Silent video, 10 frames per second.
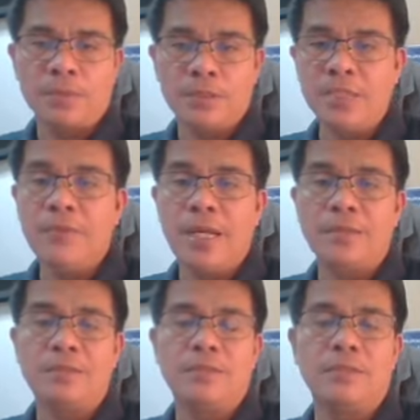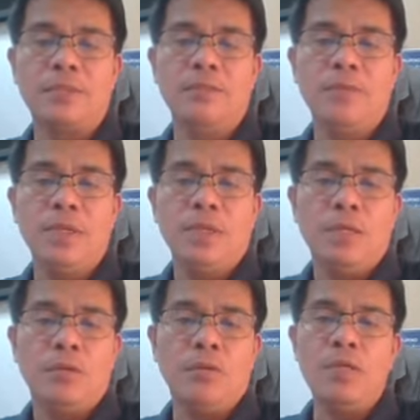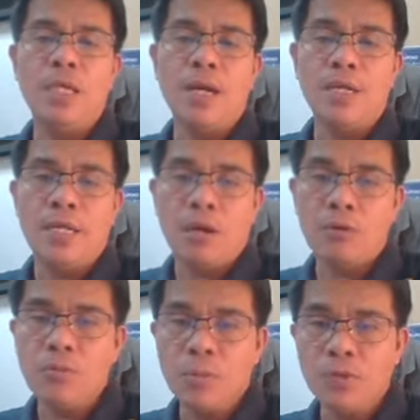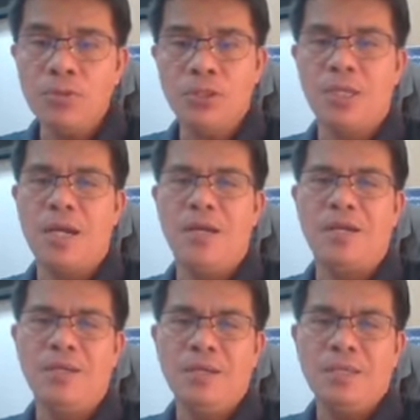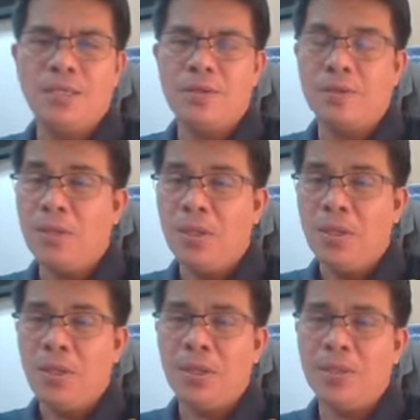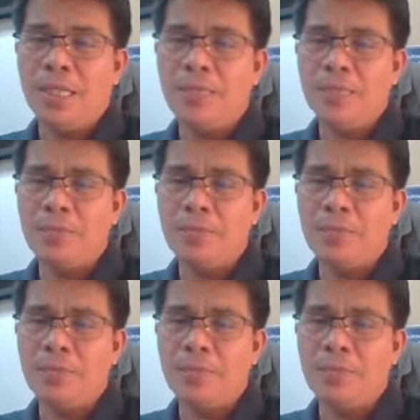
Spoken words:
different. No, we are now modular. So that is